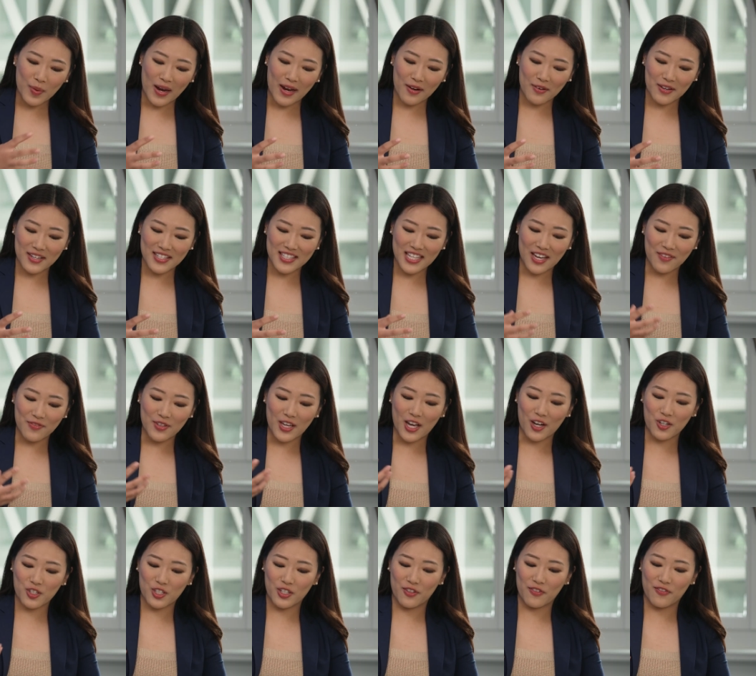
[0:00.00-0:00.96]
barriers have you
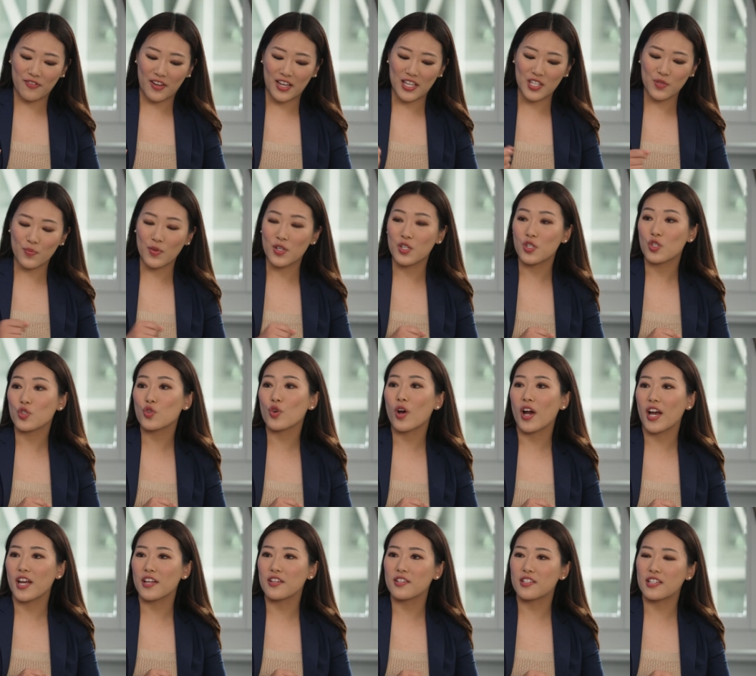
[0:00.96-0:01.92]
actually faced when
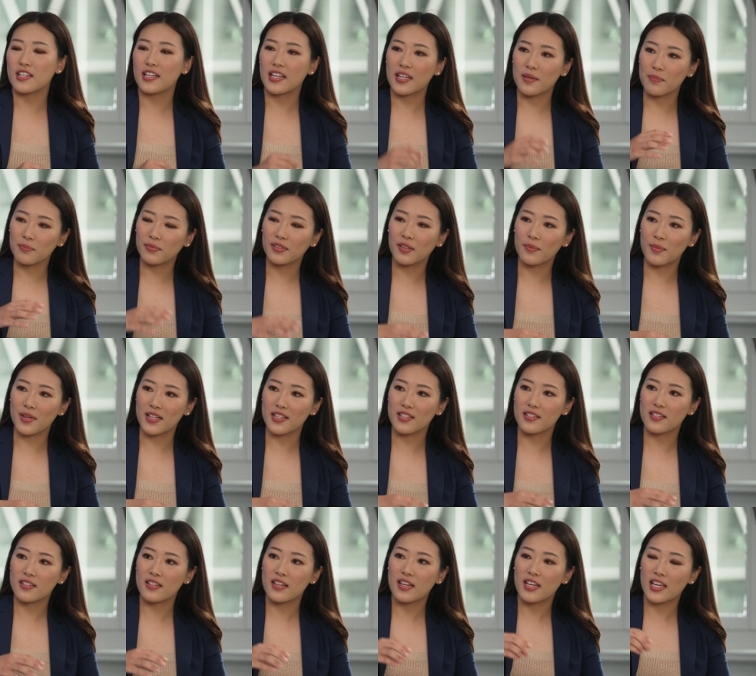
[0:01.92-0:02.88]
trying to
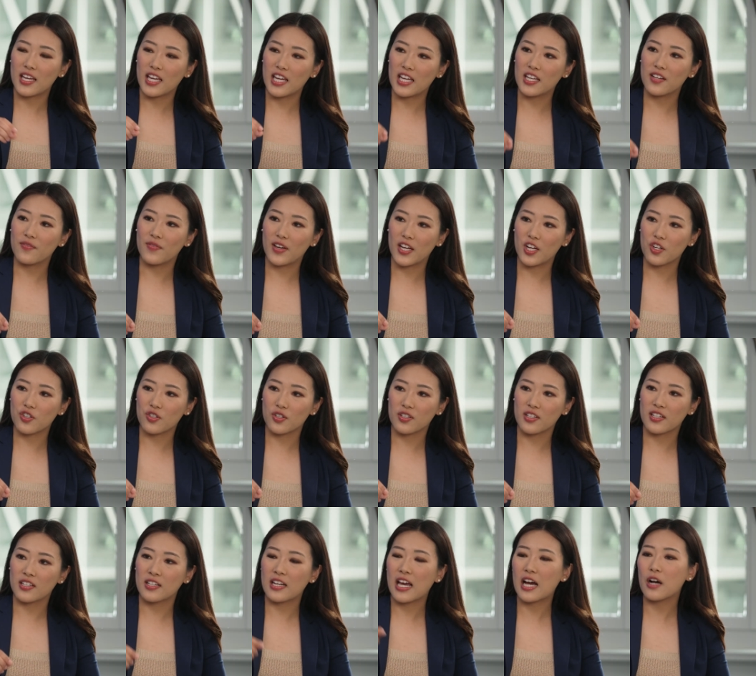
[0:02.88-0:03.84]
implement
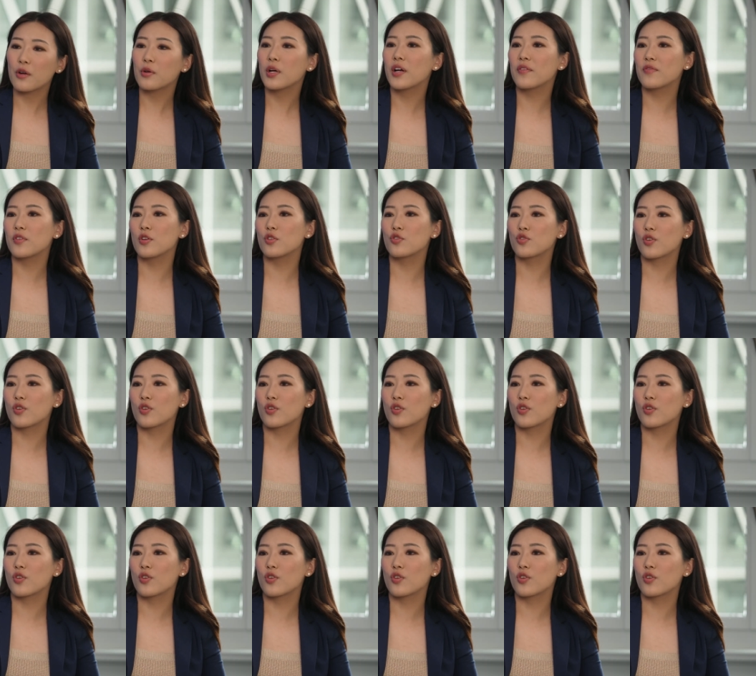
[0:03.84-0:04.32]
innovation? How have you